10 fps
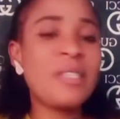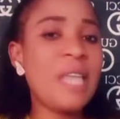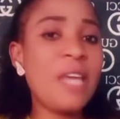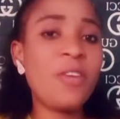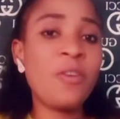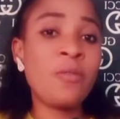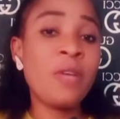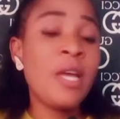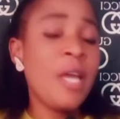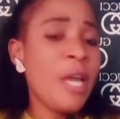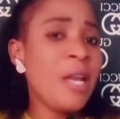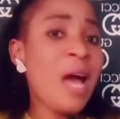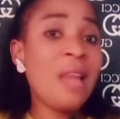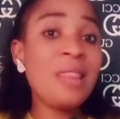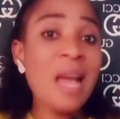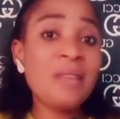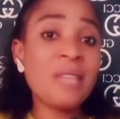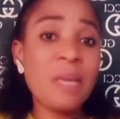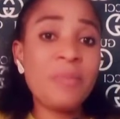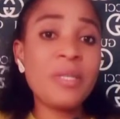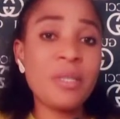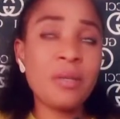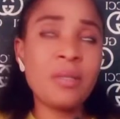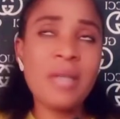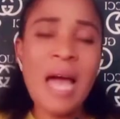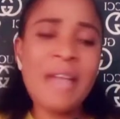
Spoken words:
Thank you. In our last episode,